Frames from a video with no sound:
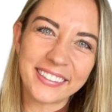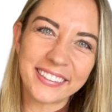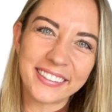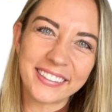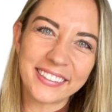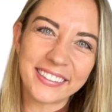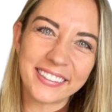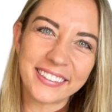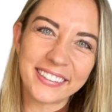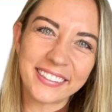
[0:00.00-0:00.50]

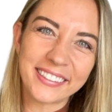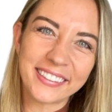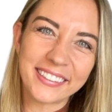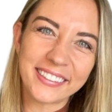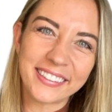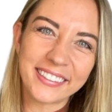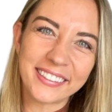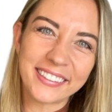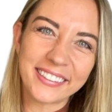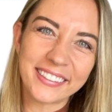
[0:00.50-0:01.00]

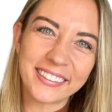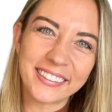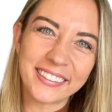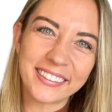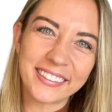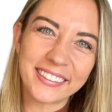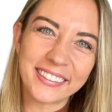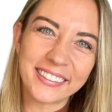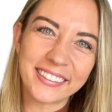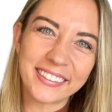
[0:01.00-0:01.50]

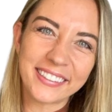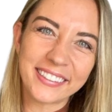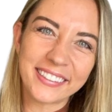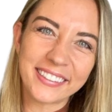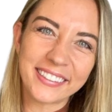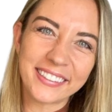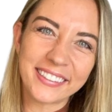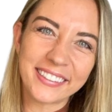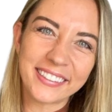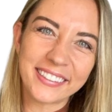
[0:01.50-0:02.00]

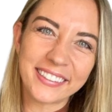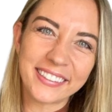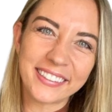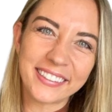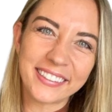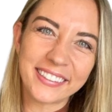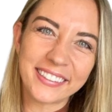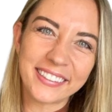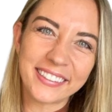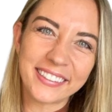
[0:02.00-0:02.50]

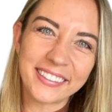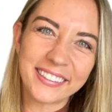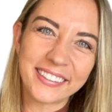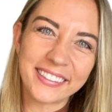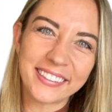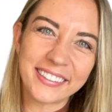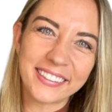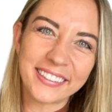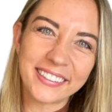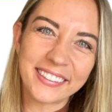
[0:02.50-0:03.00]

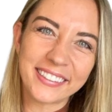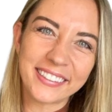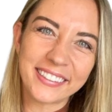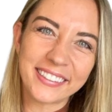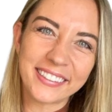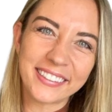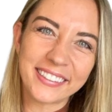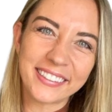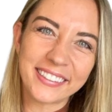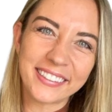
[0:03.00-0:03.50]

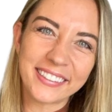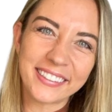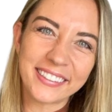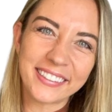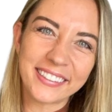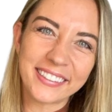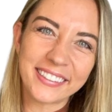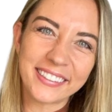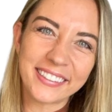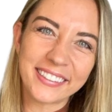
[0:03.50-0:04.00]

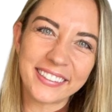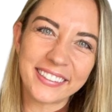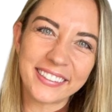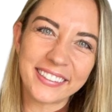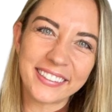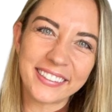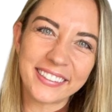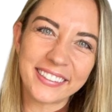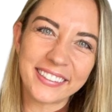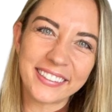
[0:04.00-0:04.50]

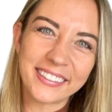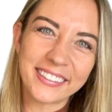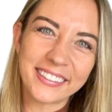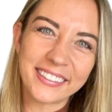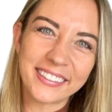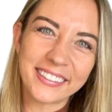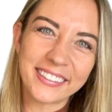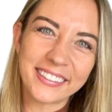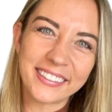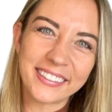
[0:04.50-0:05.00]

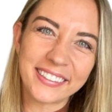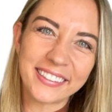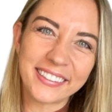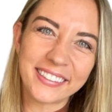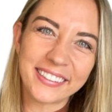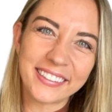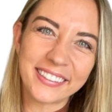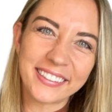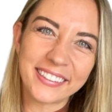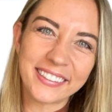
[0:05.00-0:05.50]

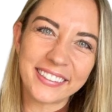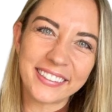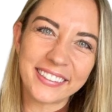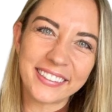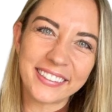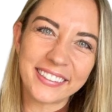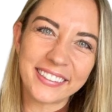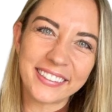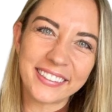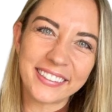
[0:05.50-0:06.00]

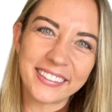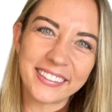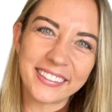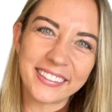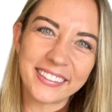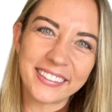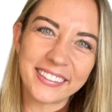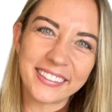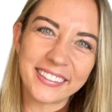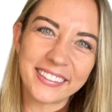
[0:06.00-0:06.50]

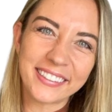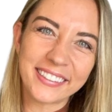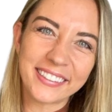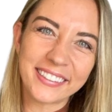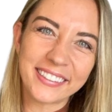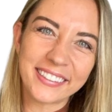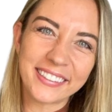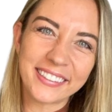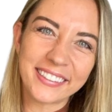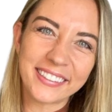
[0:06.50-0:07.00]

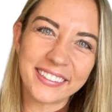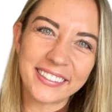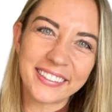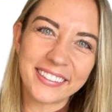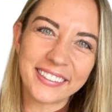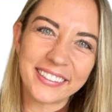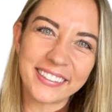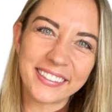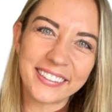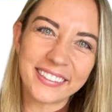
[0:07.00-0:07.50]

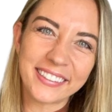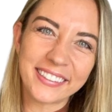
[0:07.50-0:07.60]
[no speech]